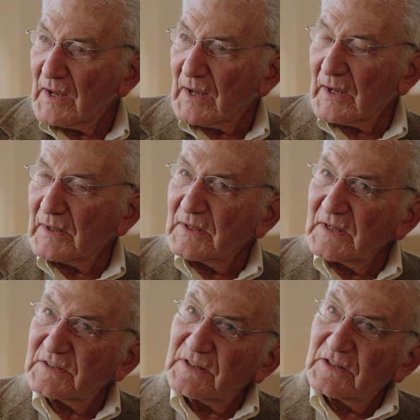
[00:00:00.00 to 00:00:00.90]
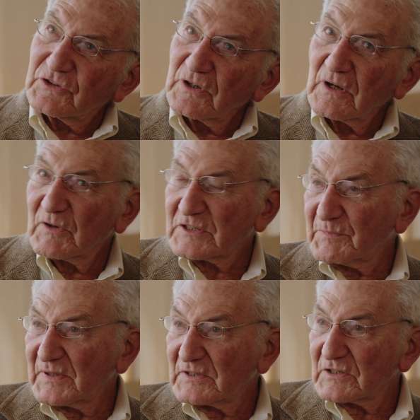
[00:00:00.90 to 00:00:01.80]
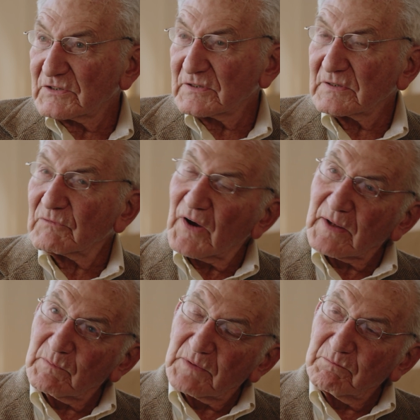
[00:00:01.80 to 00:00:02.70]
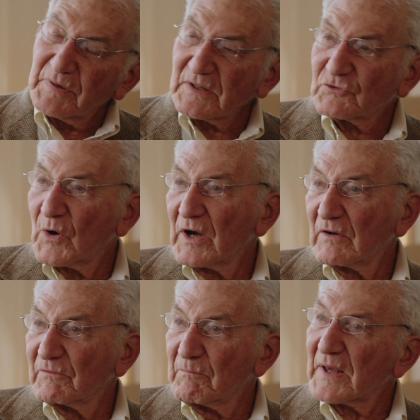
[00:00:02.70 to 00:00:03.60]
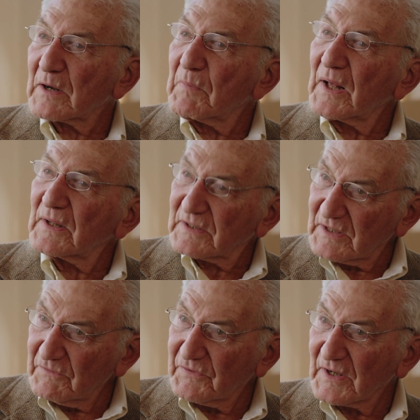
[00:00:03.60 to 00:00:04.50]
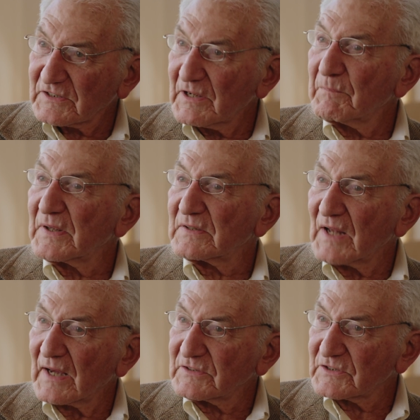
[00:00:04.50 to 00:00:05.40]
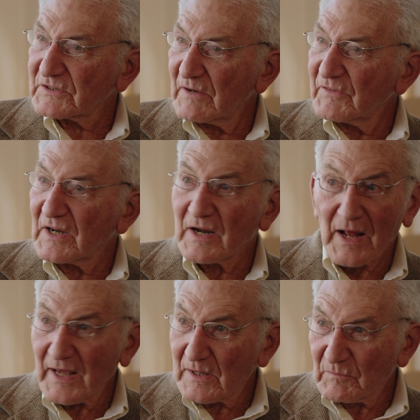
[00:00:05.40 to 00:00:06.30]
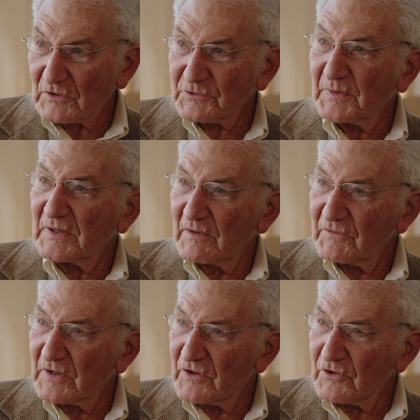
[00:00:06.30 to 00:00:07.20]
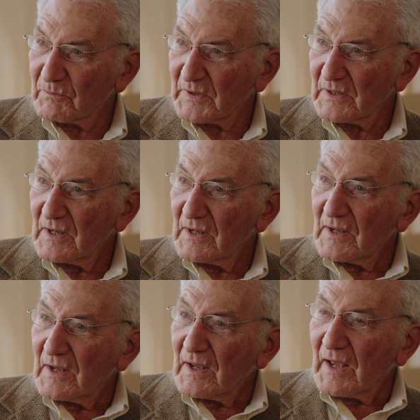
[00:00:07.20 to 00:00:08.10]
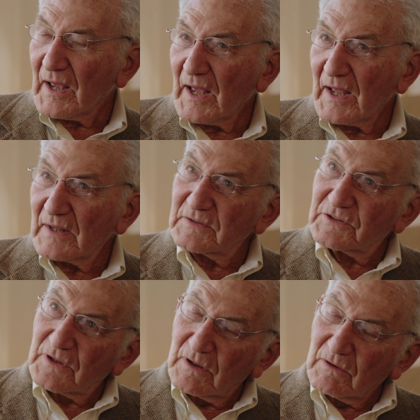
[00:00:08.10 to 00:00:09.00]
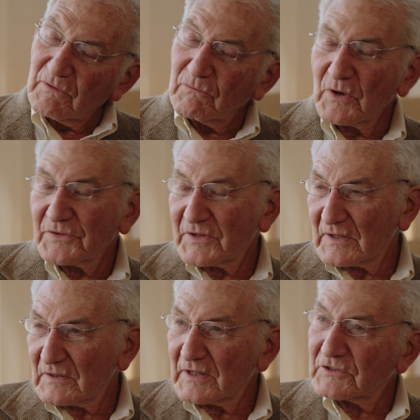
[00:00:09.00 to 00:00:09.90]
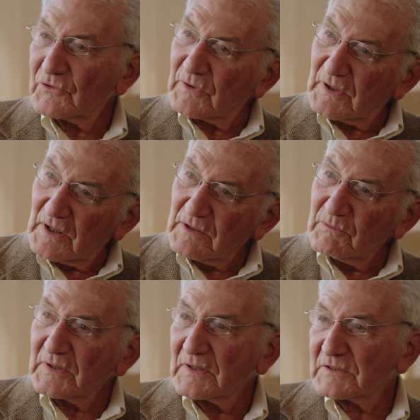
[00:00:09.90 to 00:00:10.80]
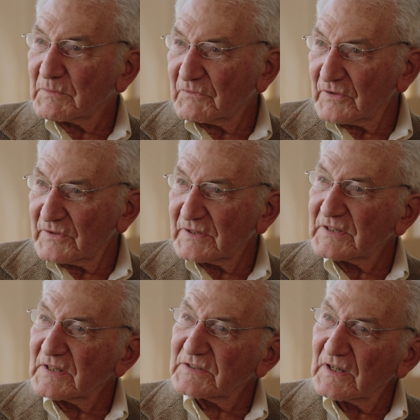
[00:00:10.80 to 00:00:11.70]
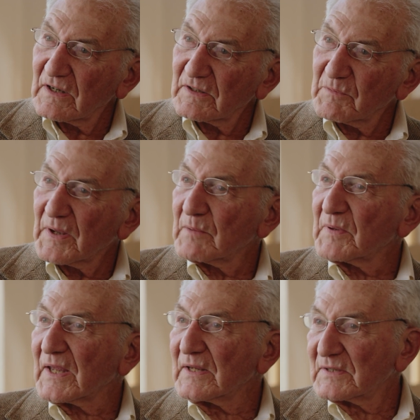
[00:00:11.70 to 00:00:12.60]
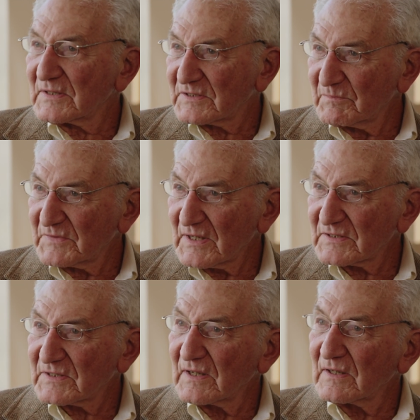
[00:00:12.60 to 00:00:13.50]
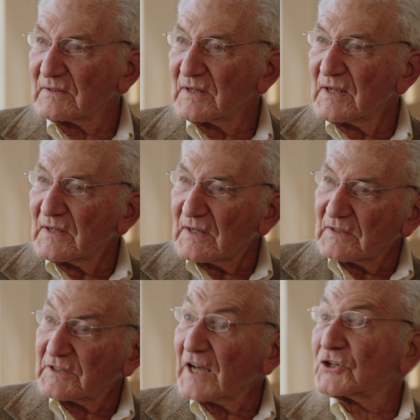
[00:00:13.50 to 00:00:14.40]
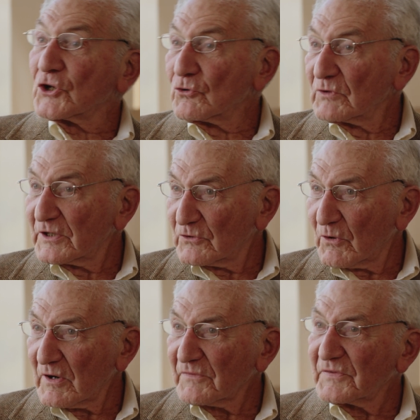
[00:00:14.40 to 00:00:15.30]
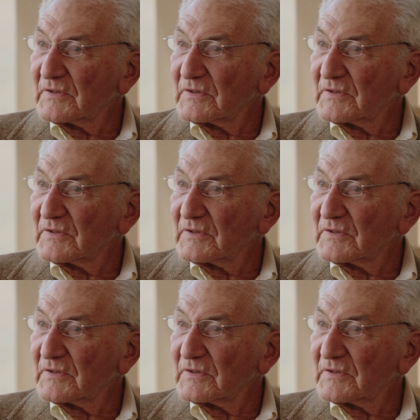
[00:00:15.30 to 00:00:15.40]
And he says, it's been this vitamin B12 metabolic defects have been discovered in animals, but never in a human. And so one thing led to another. We did some further testing on the baby. He did some testing, and Dr. Eulendorf,